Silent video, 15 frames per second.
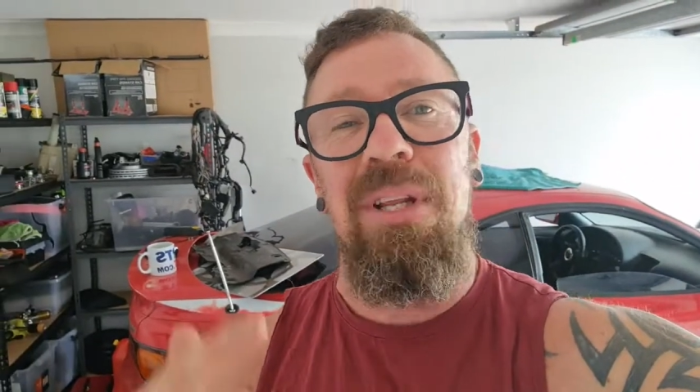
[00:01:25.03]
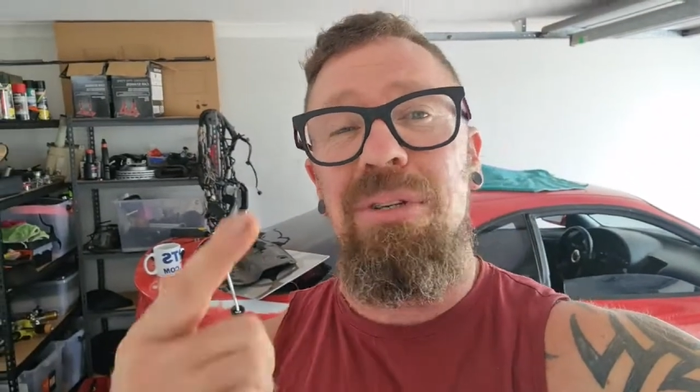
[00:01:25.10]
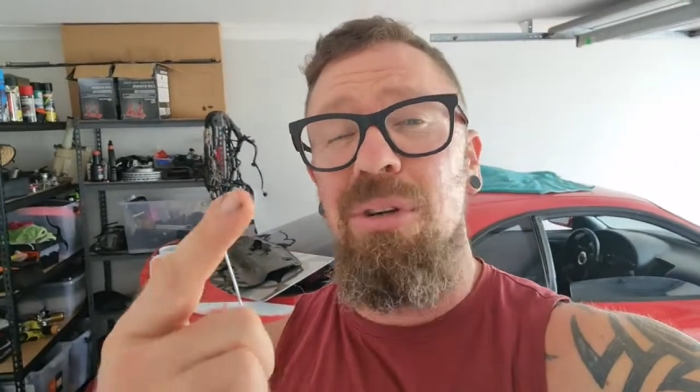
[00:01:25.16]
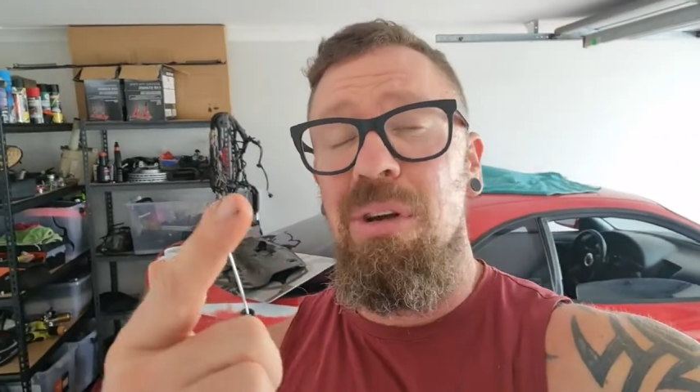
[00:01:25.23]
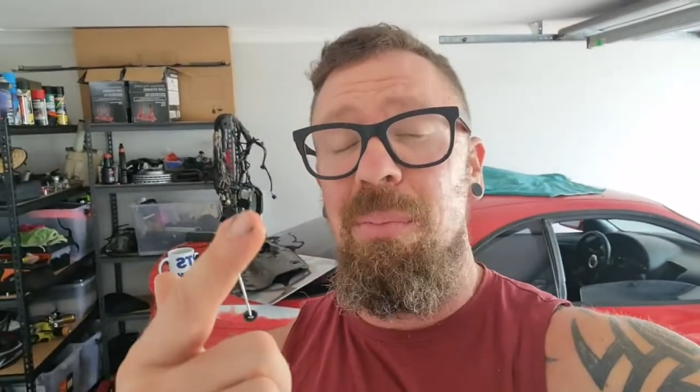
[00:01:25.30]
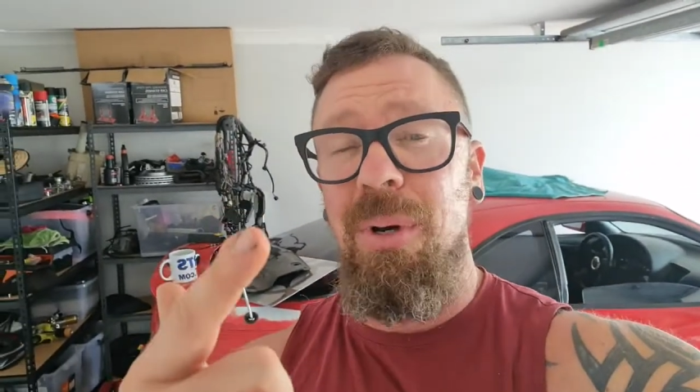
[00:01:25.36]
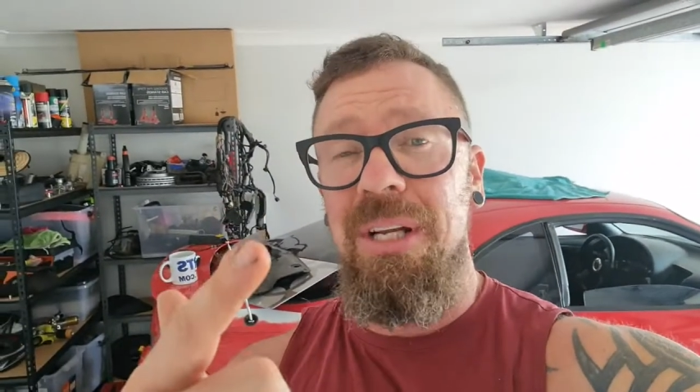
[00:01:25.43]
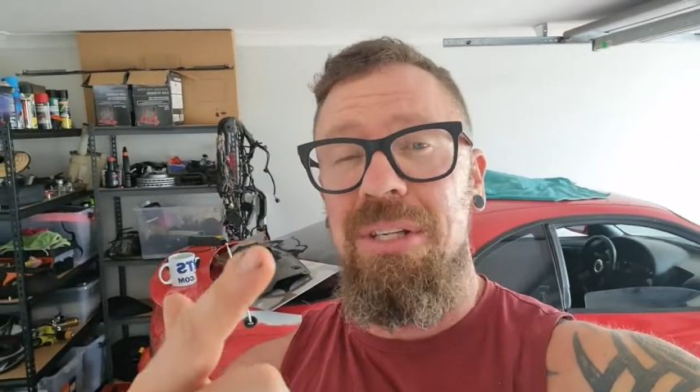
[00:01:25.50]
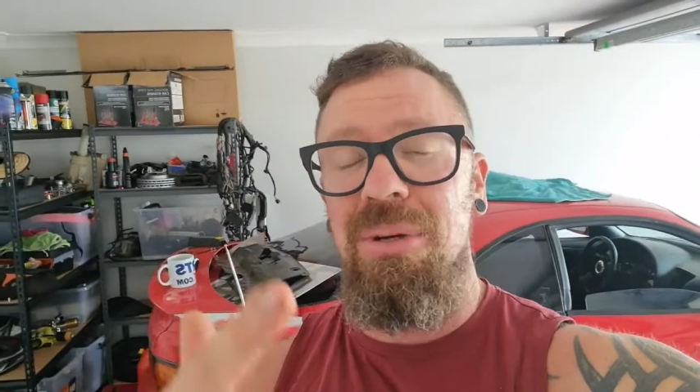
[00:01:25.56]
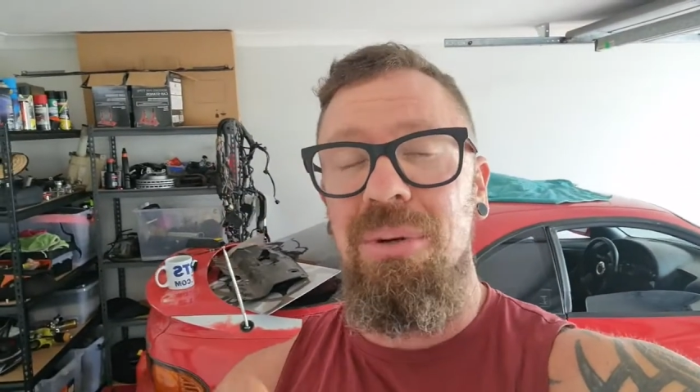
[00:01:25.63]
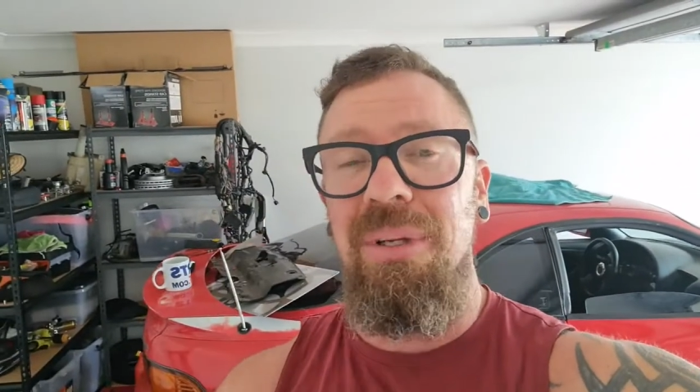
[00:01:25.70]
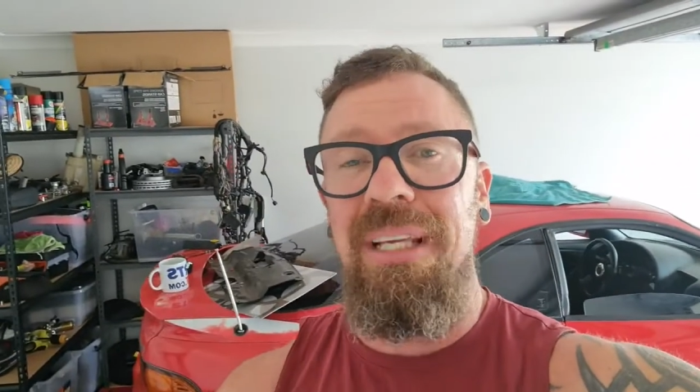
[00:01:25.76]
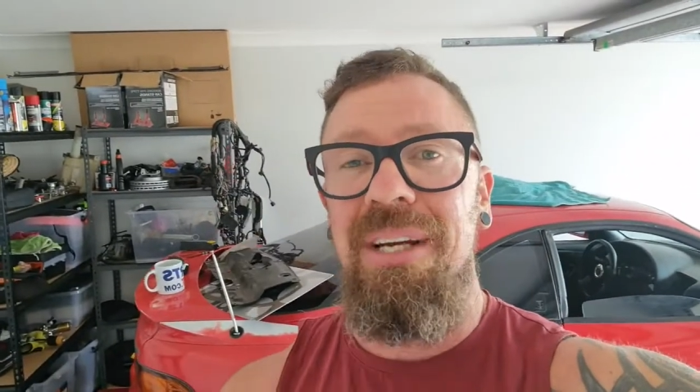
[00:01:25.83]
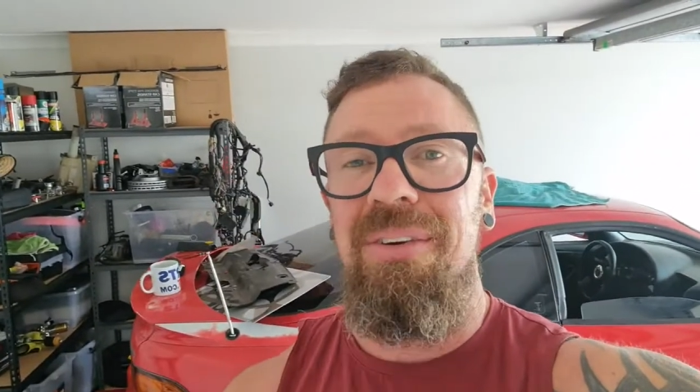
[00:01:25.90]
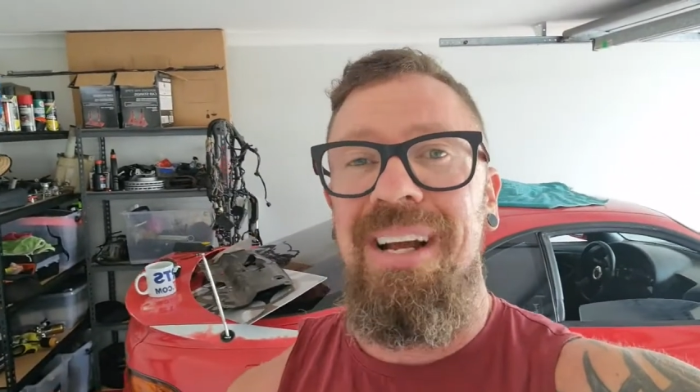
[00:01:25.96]
a 2.2
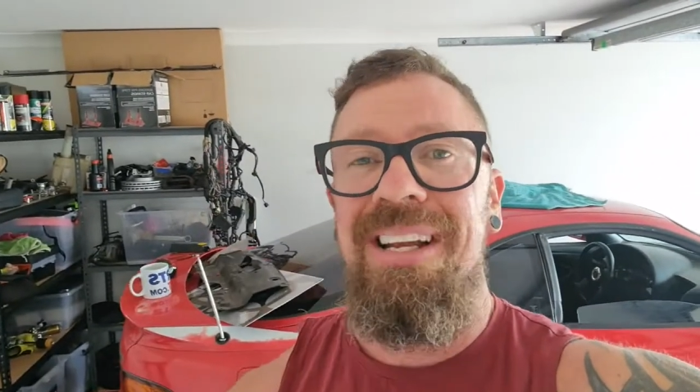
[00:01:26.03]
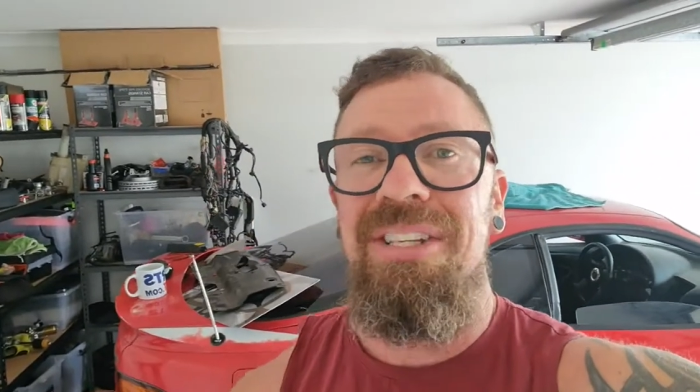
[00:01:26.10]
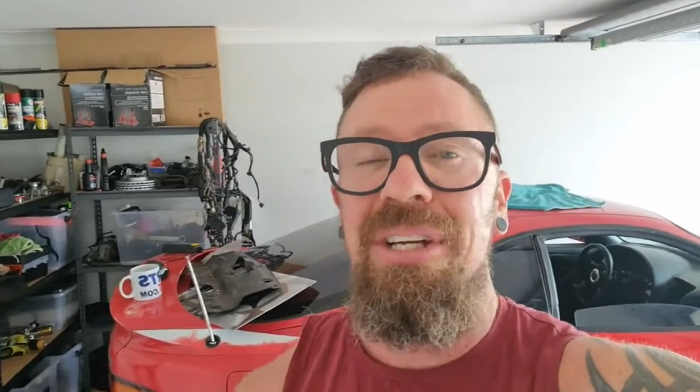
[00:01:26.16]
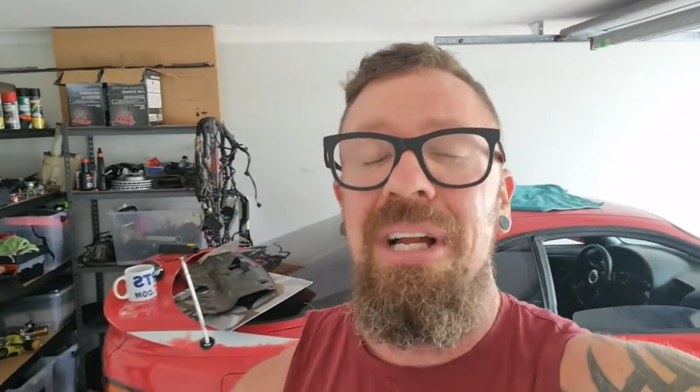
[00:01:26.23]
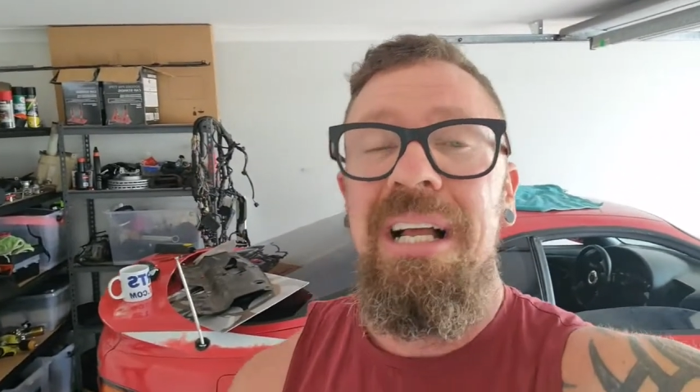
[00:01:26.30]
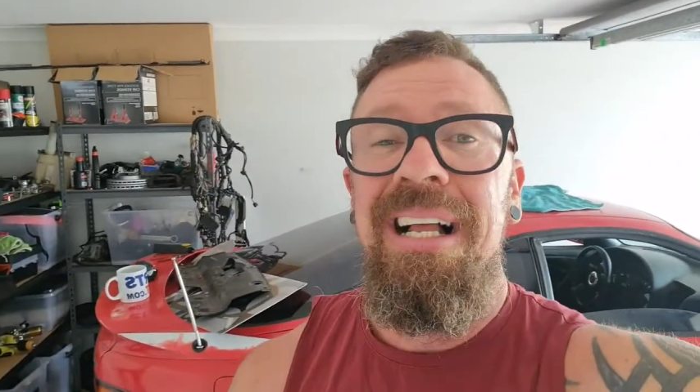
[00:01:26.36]
liter engine